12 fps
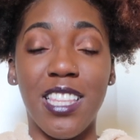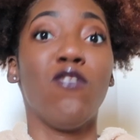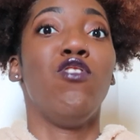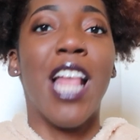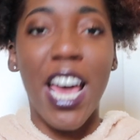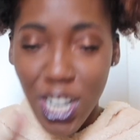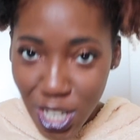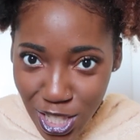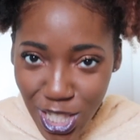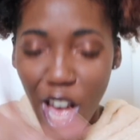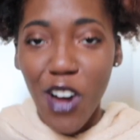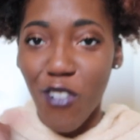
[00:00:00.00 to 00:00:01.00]
letters
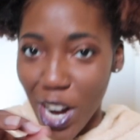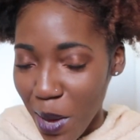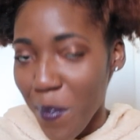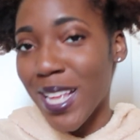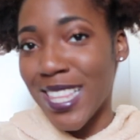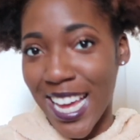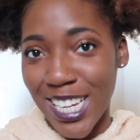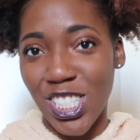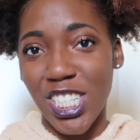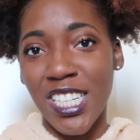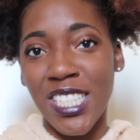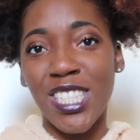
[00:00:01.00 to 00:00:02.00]
of
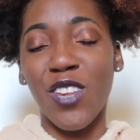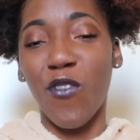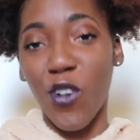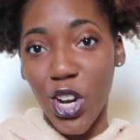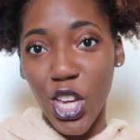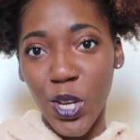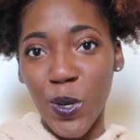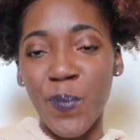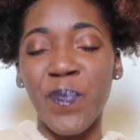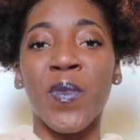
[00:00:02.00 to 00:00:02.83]
recommendations for you,